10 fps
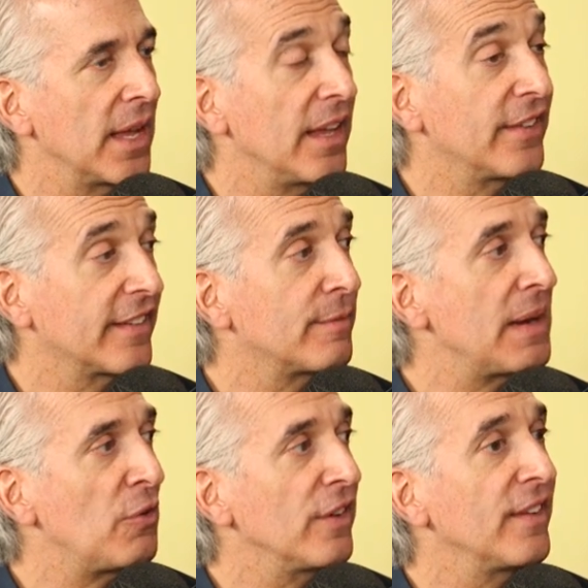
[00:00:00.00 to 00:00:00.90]
is
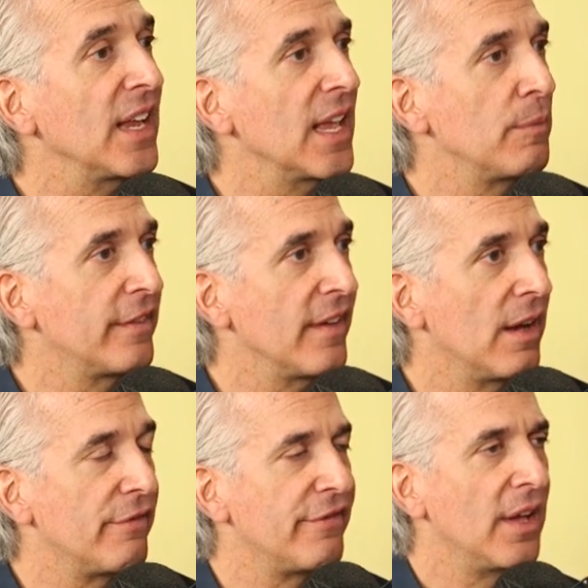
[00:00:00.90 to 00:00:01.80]
experiencing
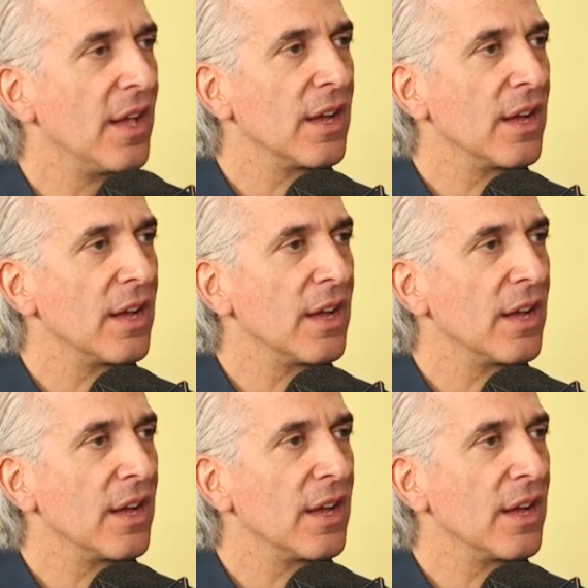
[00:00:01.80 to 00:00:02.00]
himself.